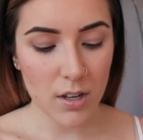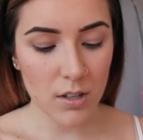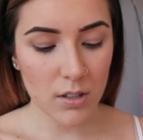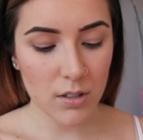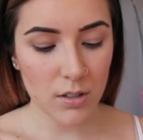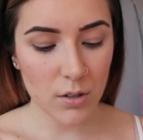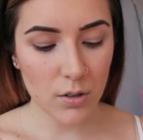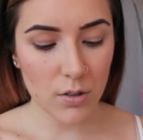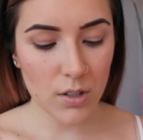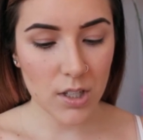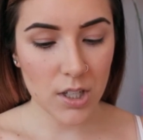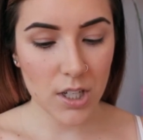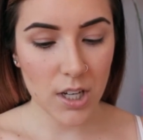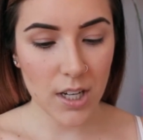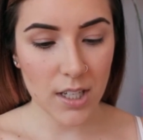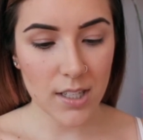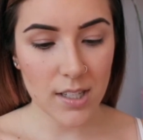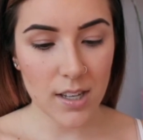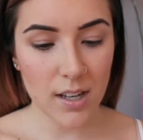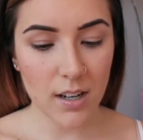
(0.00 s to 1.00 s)
So the
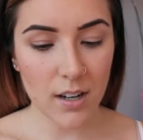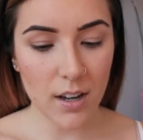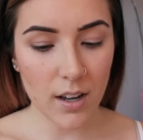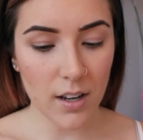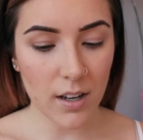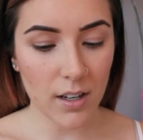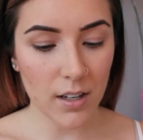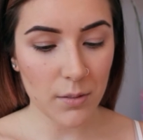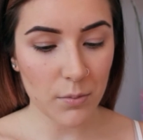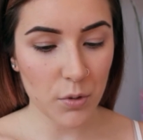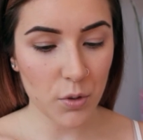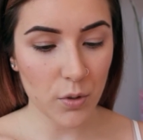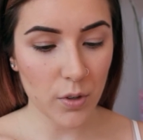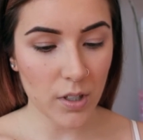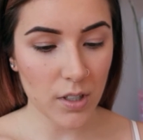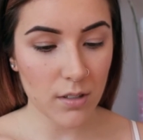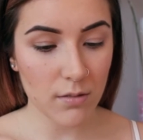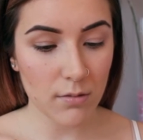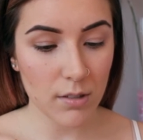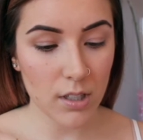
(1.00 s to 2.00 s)
shades that I am going
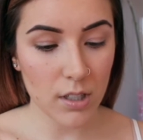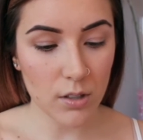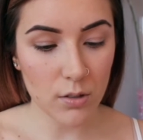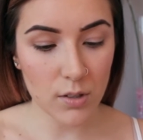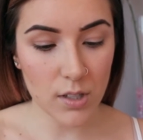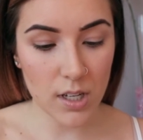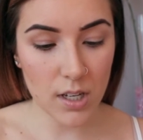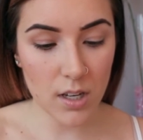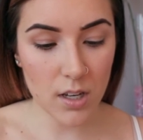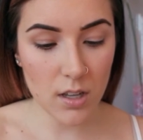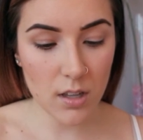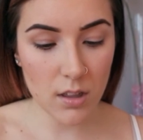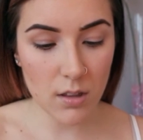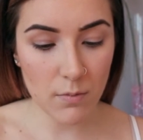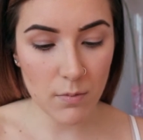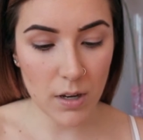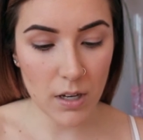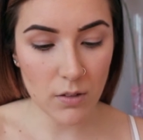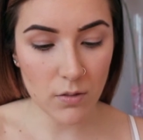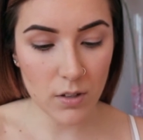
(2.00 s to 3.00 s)
to be using, the
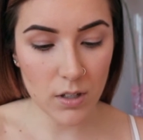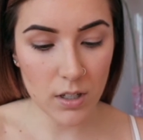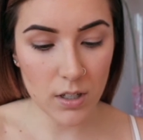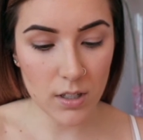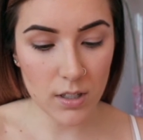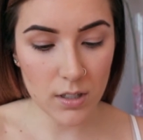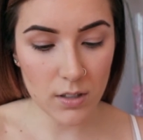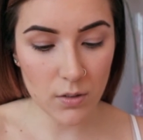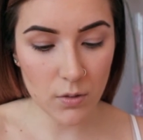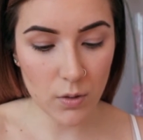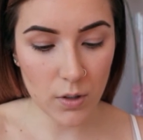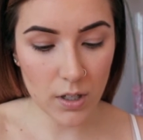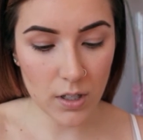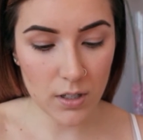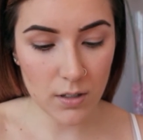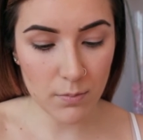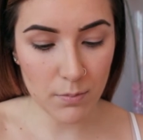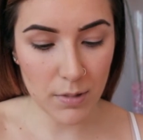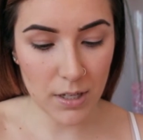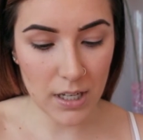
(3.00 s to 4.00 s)
main one is going
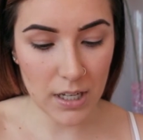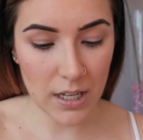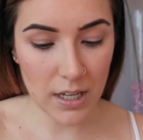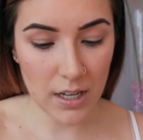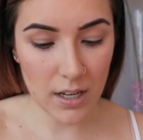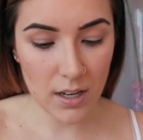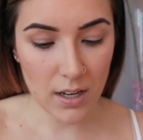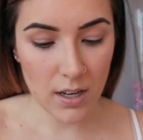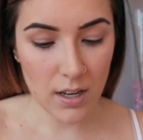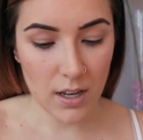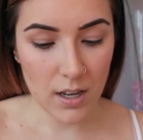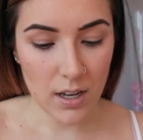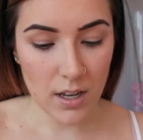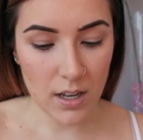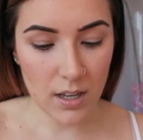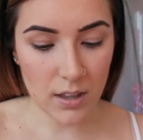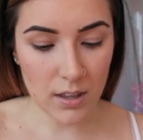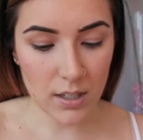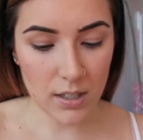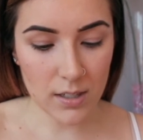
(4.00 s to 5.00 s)
to be
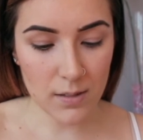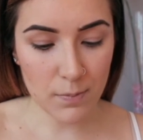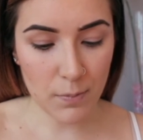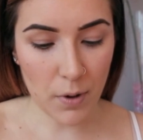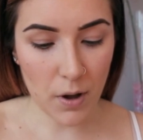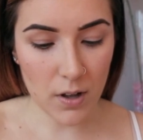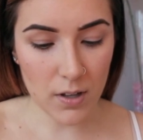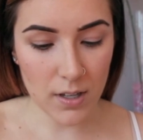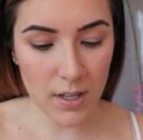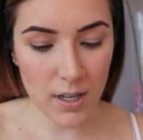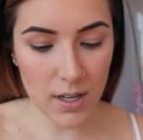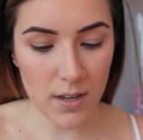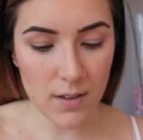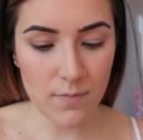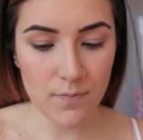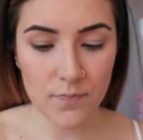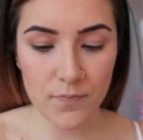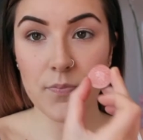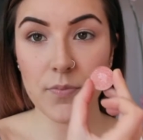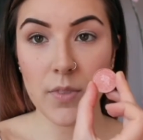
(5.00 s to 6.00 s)
in the Spotlight.